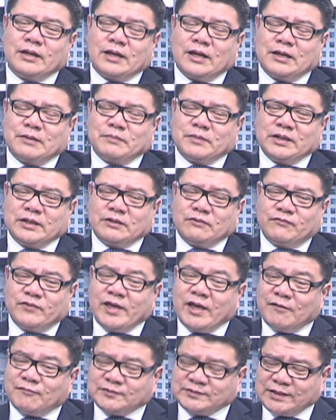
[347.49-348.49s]
I mean, we
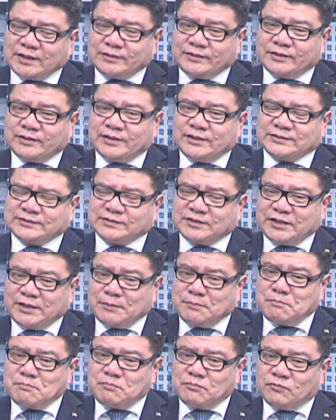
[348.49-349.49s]
have started this
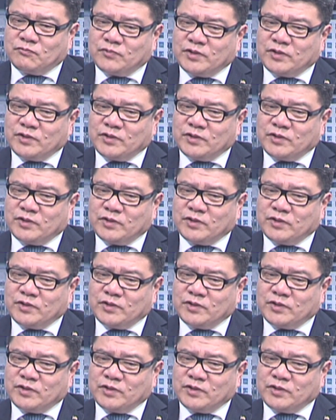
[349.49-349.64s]
scheme.